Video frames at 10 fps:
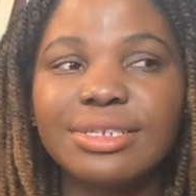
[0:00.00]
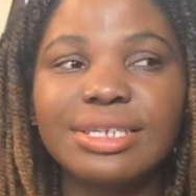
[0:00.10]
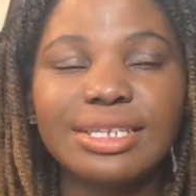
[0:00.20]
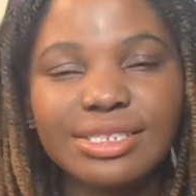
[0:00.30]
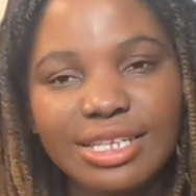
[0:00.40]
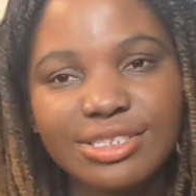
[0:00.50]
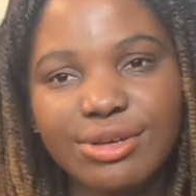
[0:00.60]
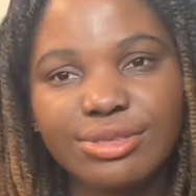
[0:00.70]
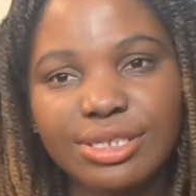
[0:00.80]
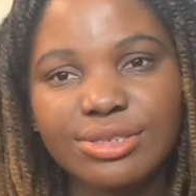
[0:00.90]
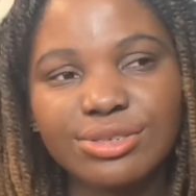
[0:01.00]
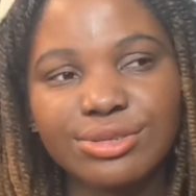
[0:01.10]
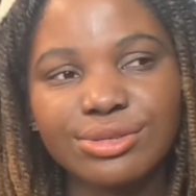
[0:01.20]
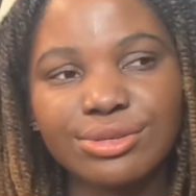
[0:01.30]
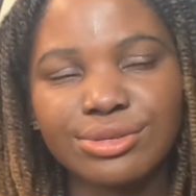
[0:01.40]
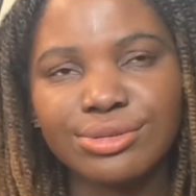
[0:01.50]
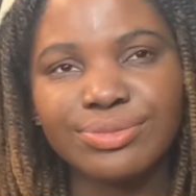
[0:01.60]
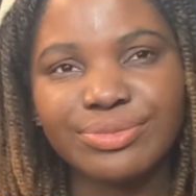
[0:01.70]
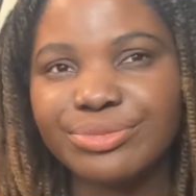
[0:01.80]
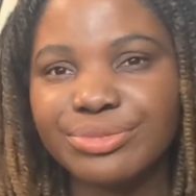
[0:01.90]
he said something
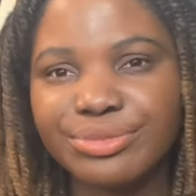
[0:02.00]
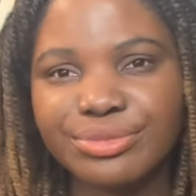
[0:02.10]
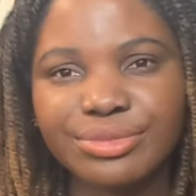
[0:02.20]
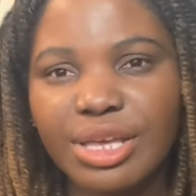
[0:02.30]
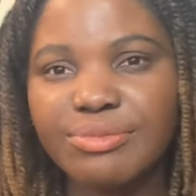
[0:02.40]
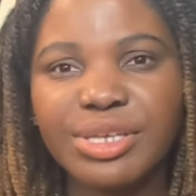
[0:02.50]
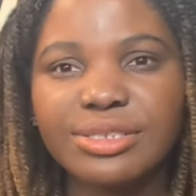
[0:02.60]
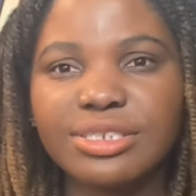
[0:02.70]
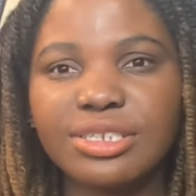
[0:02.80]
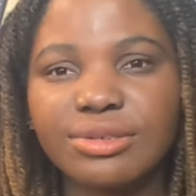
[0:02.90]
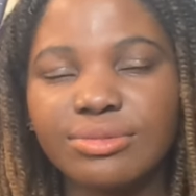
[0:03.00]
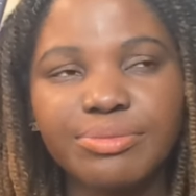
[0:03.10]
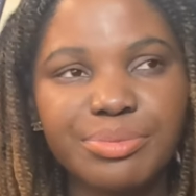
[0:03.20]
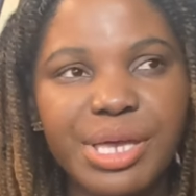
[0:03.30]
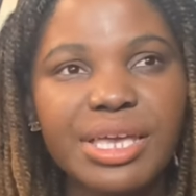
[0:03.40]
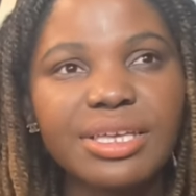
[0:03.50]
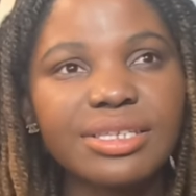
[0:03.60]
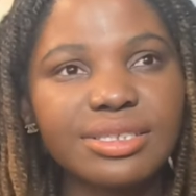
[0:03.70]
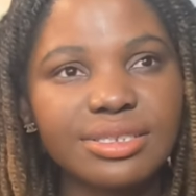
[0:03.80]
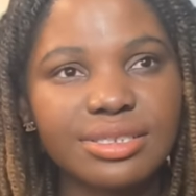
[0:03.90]
to Minji,
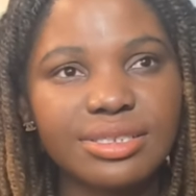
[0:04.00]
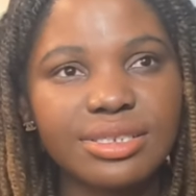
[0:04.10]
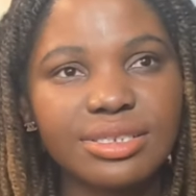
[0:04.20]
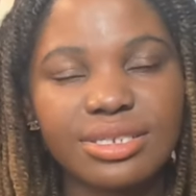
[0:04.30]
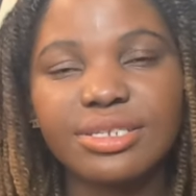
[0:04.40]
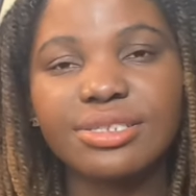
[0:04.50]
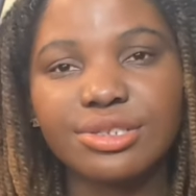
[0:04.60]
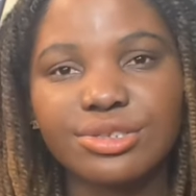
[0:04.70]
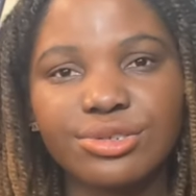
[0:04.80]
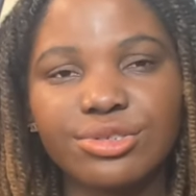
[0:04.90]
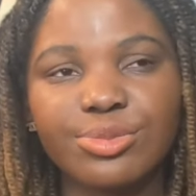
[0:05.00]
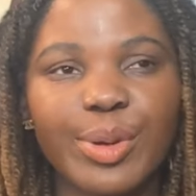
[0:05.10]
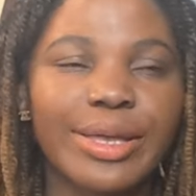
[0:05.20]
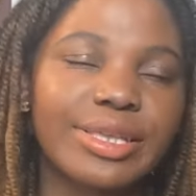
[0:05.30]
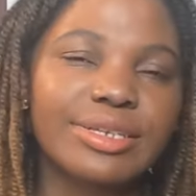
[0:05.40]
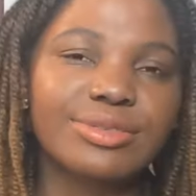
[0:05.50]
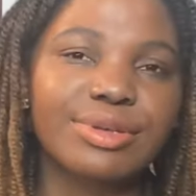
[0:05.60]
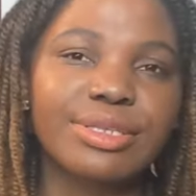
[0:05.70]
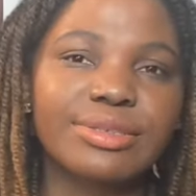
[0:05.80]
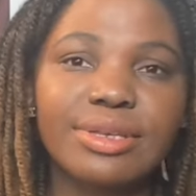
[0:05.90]
pay Jinsu to go to paradise
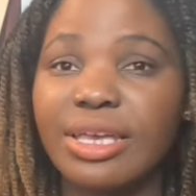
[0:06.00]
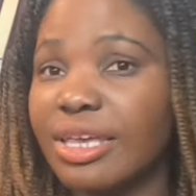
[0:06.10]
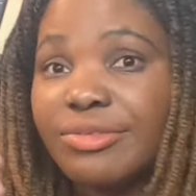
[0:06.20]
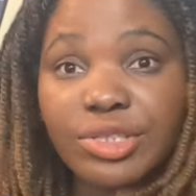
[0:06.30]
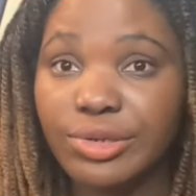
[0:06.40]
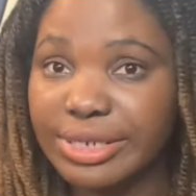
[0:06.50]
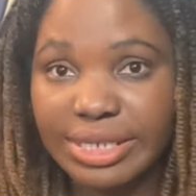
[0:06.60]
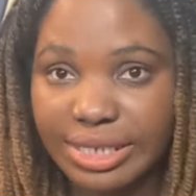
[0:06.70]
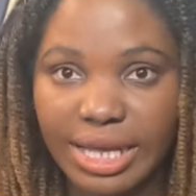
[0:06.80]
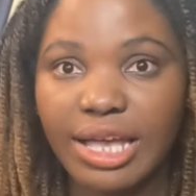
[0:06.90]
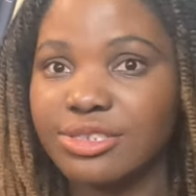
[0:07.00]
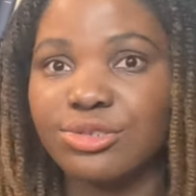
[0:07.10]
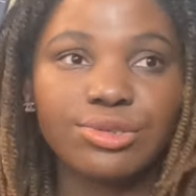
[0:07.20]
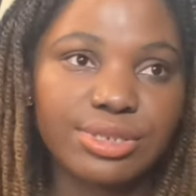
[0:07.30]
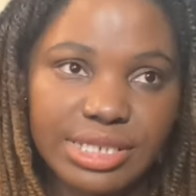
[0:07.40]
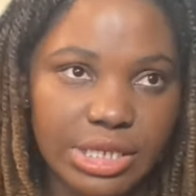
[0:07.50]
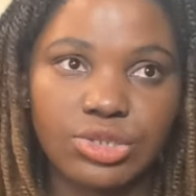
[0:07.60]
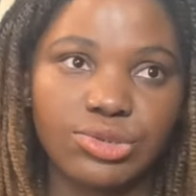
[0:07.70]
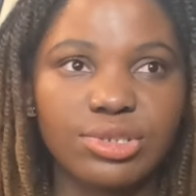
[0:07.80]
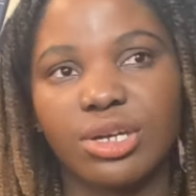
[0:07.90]
with even though he has no
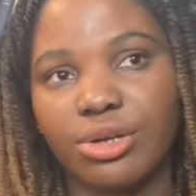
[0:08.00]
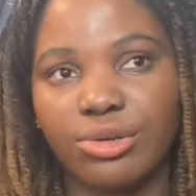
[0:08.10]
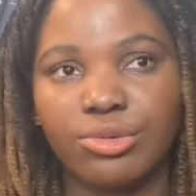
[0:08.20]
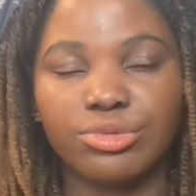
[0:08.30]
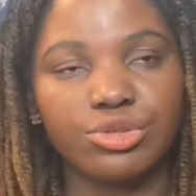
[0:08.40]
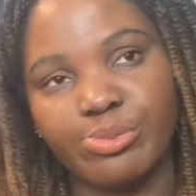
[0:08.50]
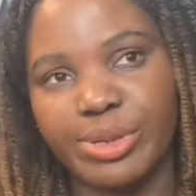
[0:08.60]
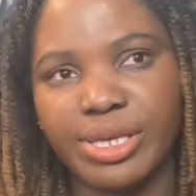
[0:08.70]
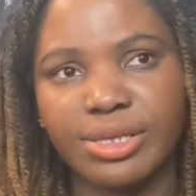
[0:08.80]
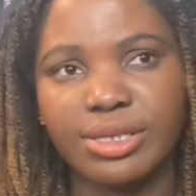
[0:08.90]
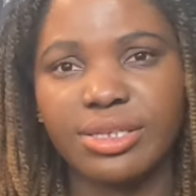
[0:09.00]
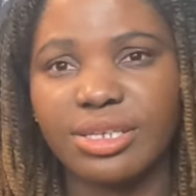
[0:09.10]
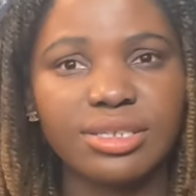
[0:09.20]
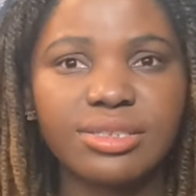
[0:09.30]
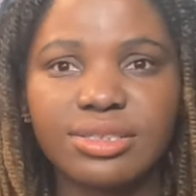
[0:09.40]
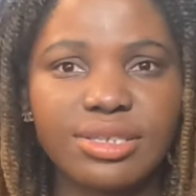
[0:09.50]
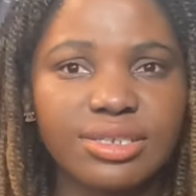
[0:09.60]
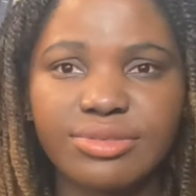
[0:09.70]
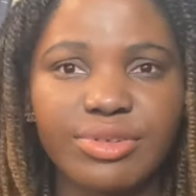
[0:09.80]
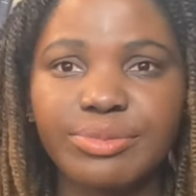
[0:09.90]
skill to tell her who to pick, it
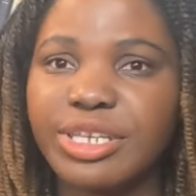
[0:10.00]
doesn't even